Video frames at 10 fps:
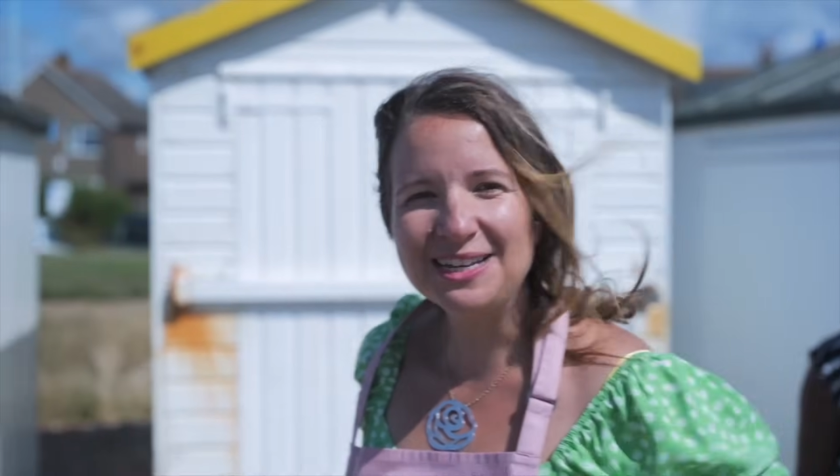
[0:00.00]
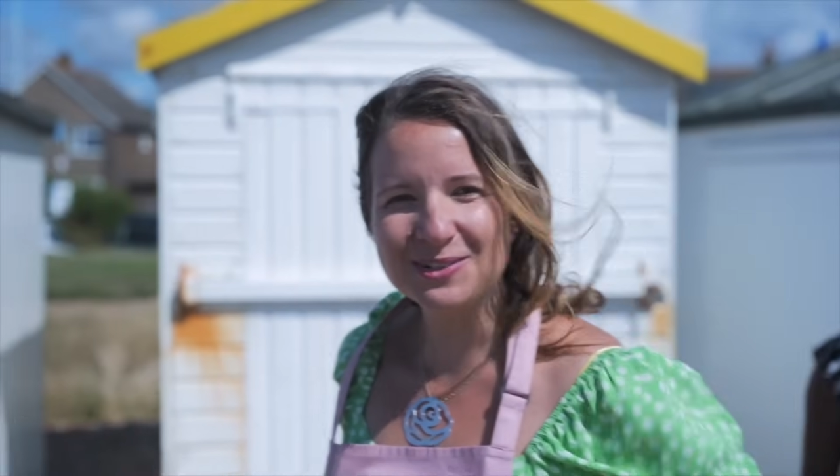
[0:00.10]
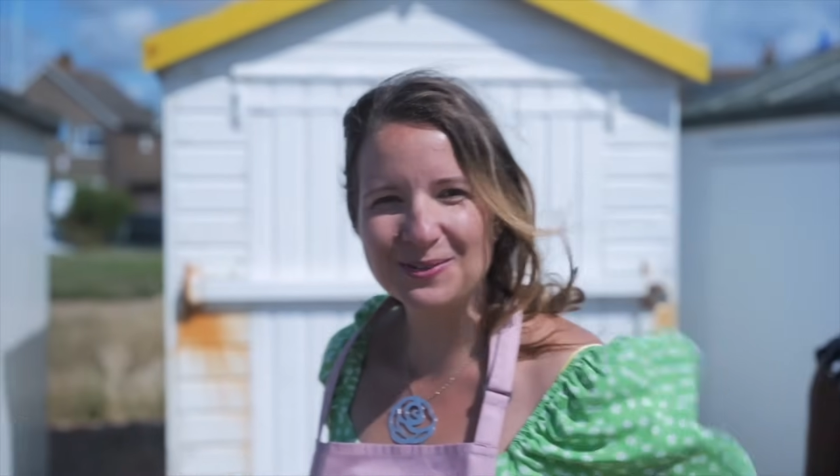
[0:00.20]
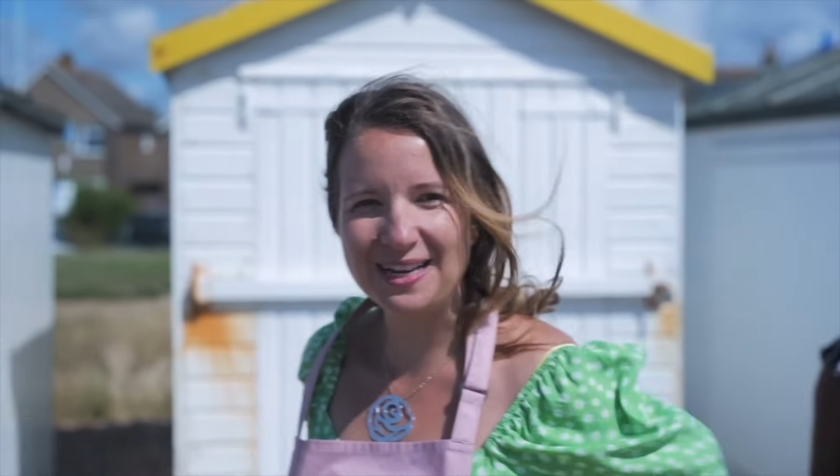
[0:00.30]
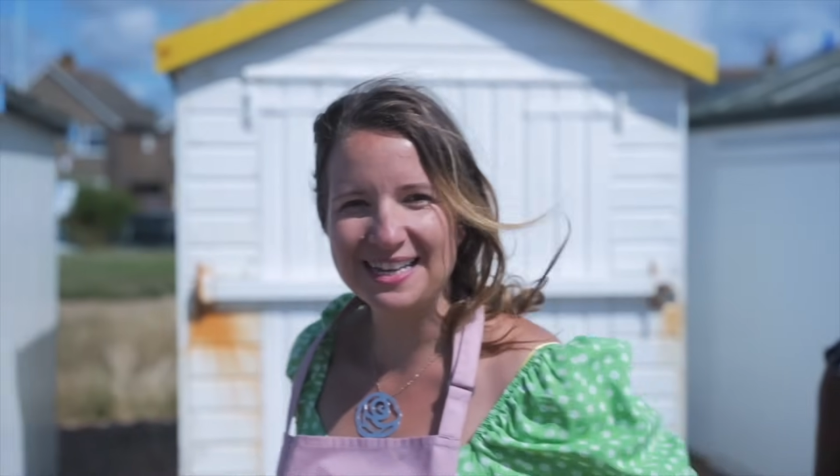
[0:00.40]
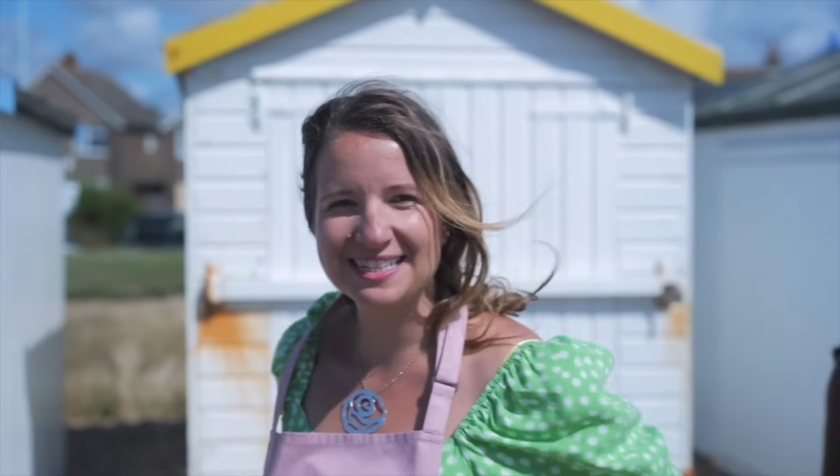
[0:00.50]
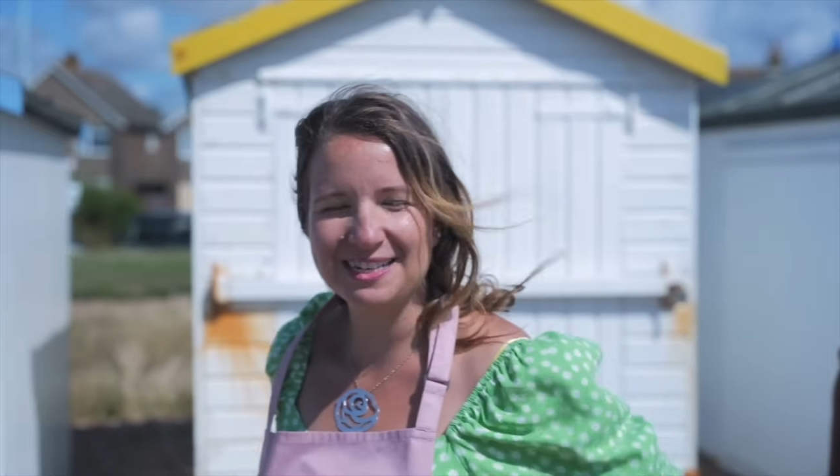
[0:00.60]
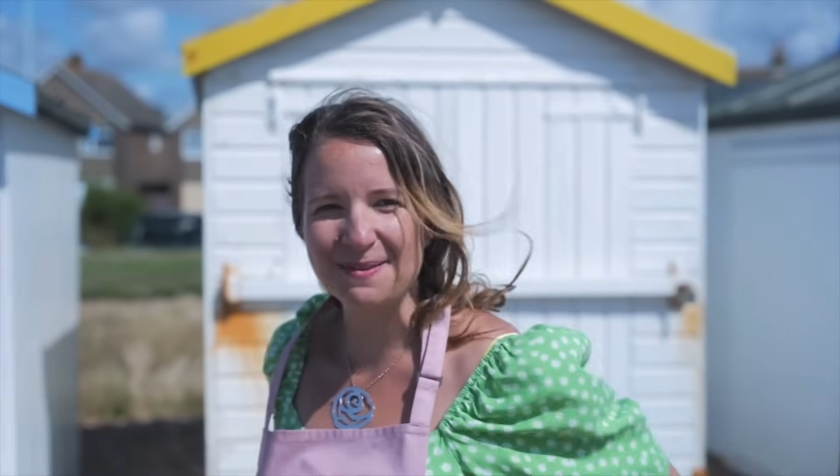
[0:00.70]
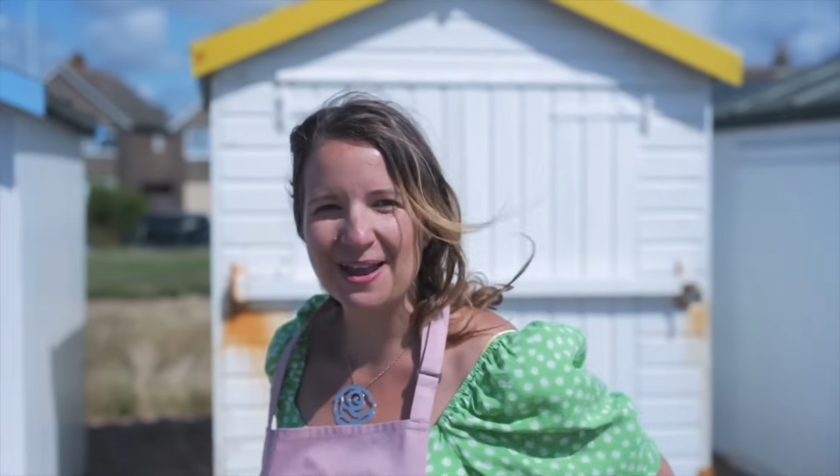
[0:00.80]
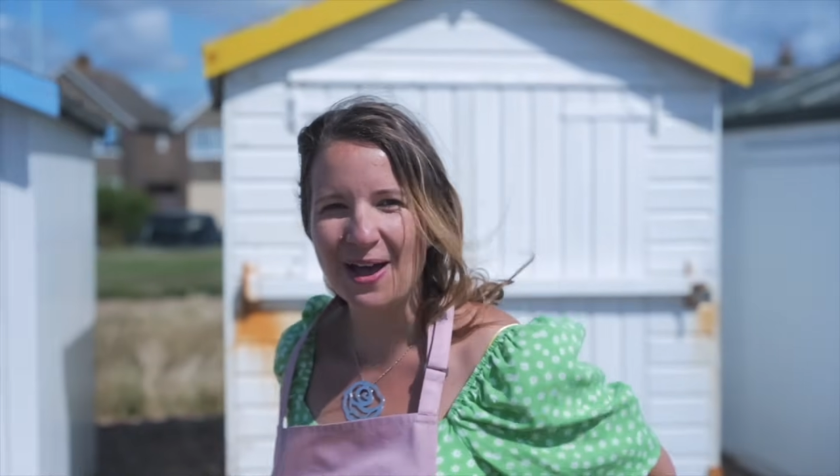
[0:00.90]
jewellers to
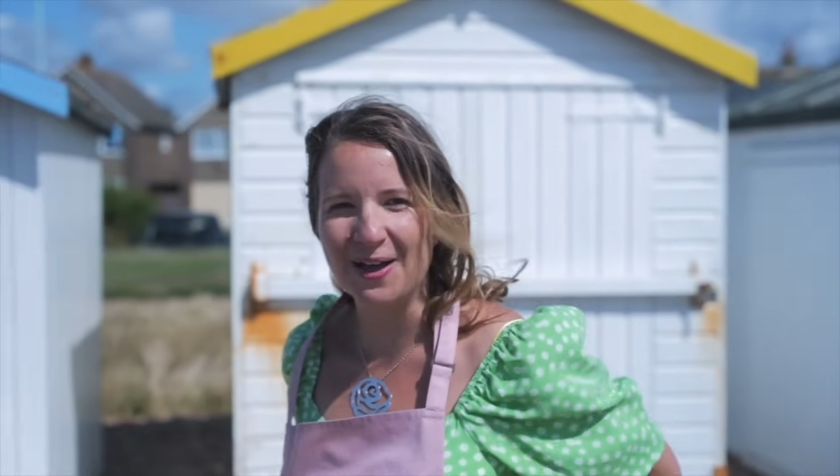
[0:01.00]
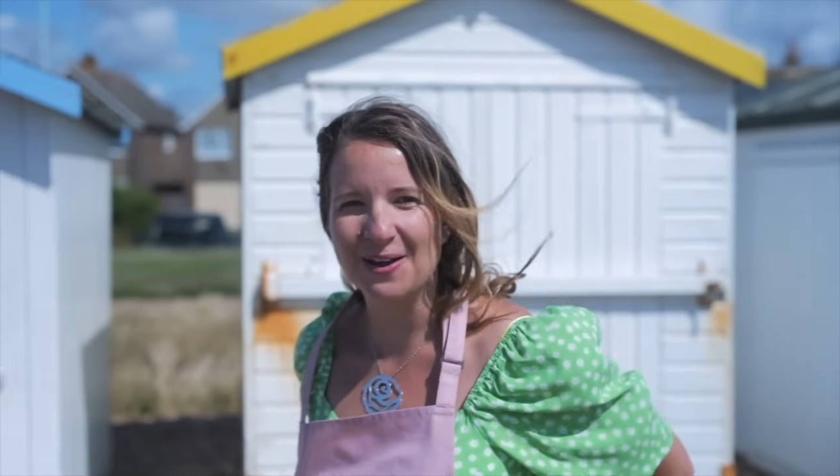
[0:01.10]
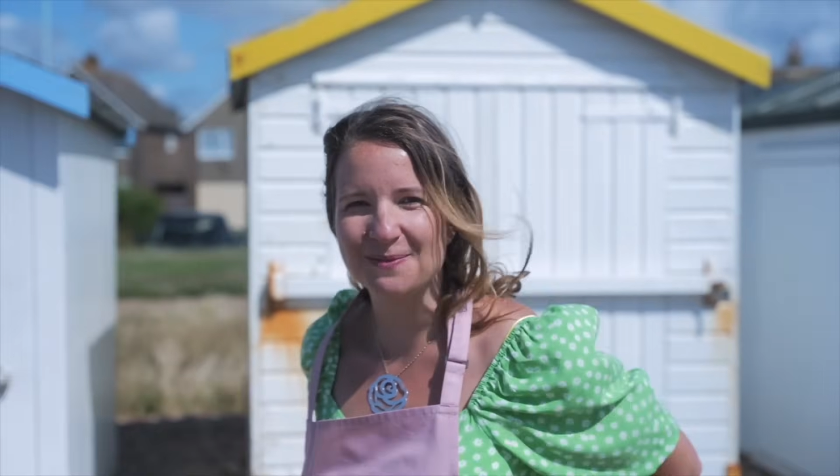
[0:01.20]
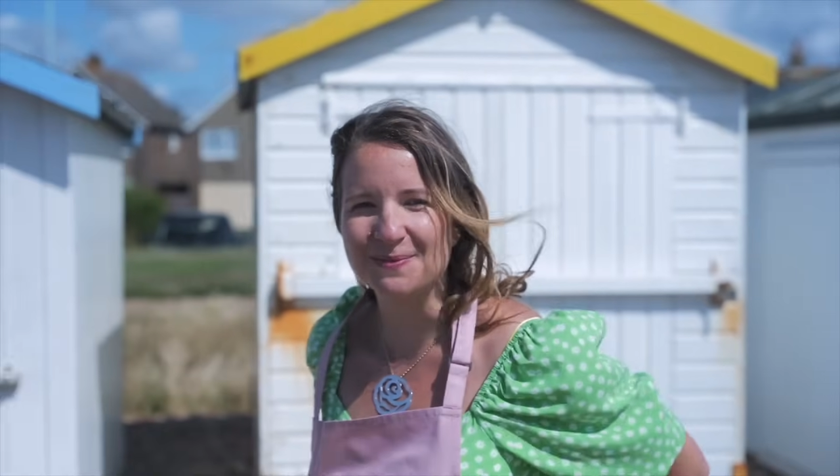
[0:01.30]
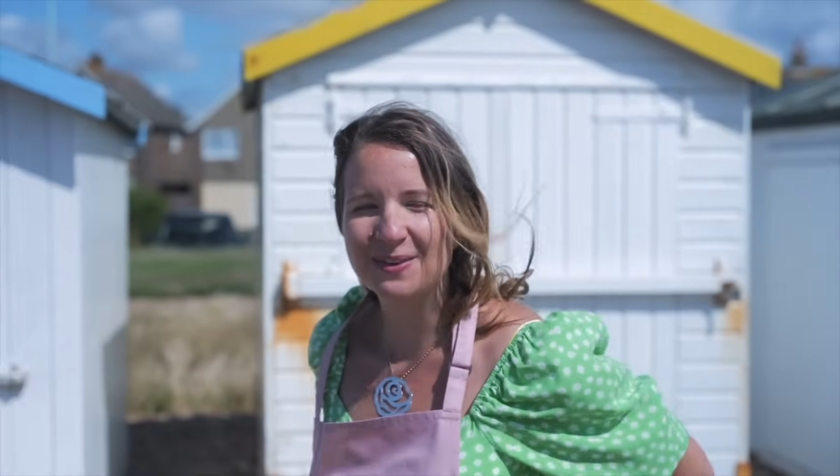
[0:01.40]
my home